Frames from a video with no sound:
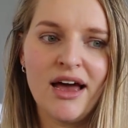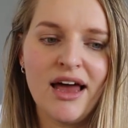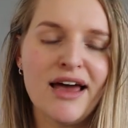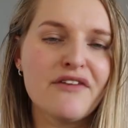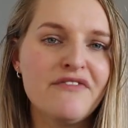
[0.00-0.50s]

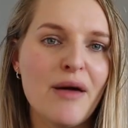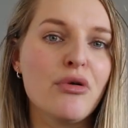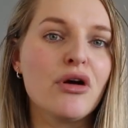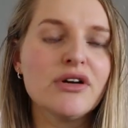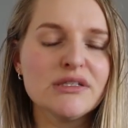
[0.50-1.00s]
like
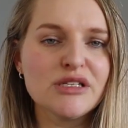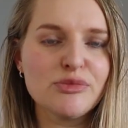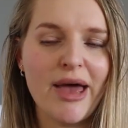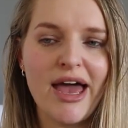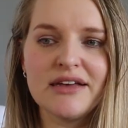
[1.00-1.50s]
fabric
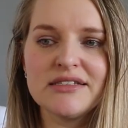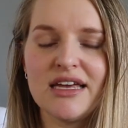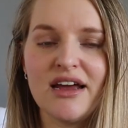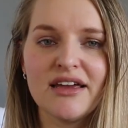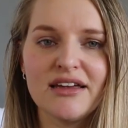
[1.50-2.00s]
Christmas bags
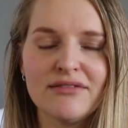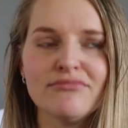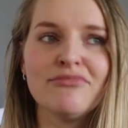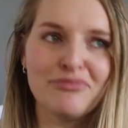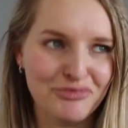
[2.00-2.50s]
that I
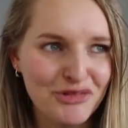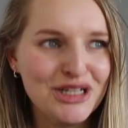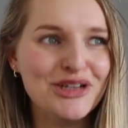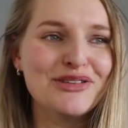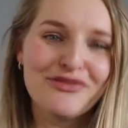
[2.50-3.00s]
can
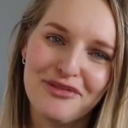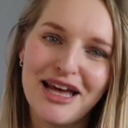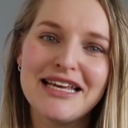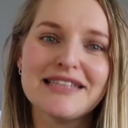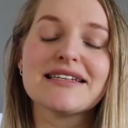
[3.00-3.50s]
reuse from
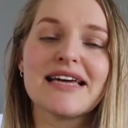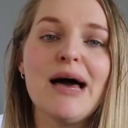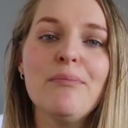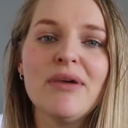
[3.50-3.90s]
like years to come,